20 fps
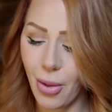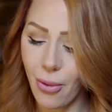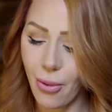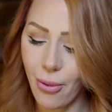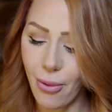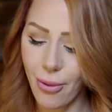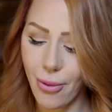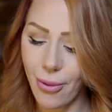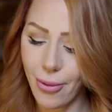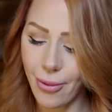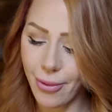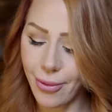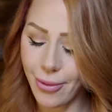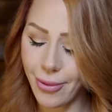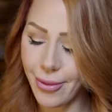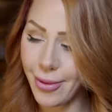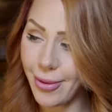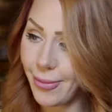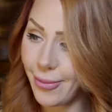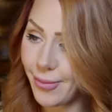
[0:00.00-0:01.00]

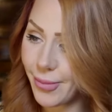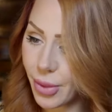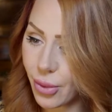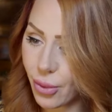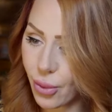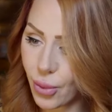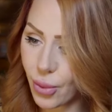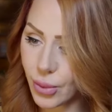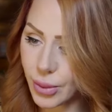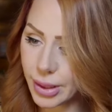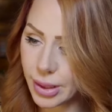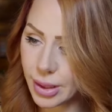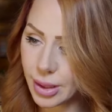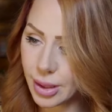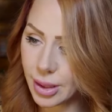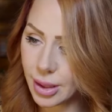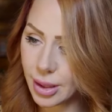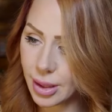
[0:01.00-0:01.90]
Oh, hold on.